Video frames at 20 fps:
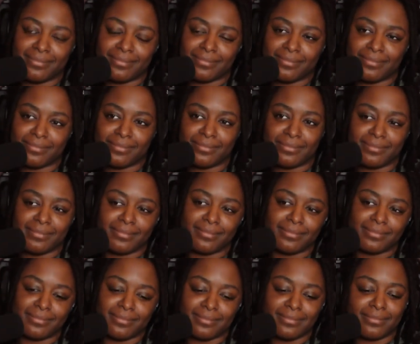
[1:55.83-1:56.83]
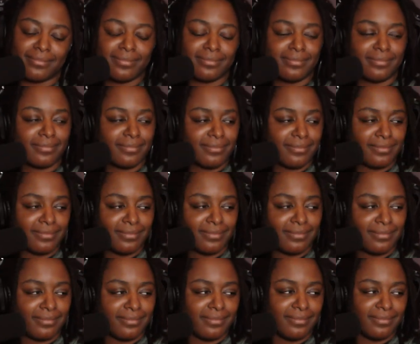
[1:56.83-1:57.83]

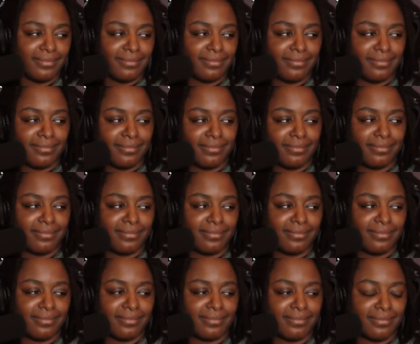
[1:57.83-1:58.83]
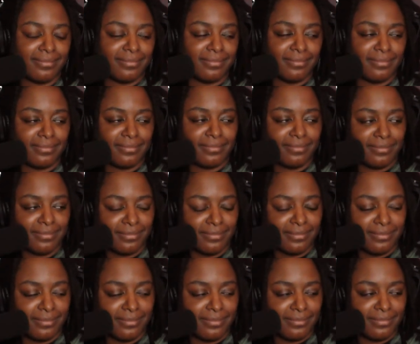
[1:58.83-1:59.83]

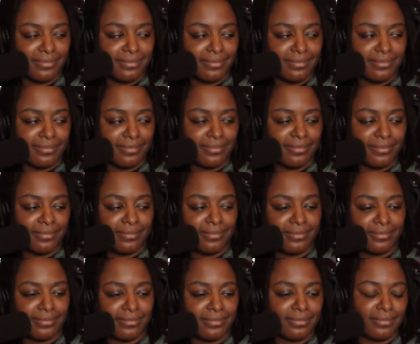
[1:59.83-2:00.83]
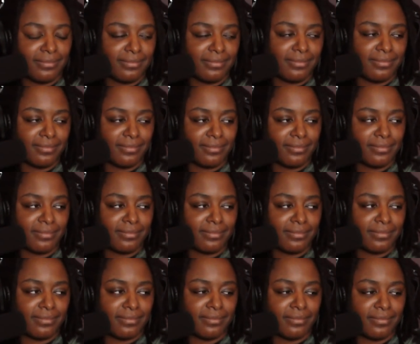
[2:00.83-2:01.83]

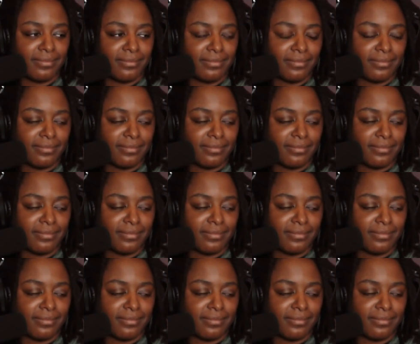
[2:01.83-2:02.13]
(not speaking)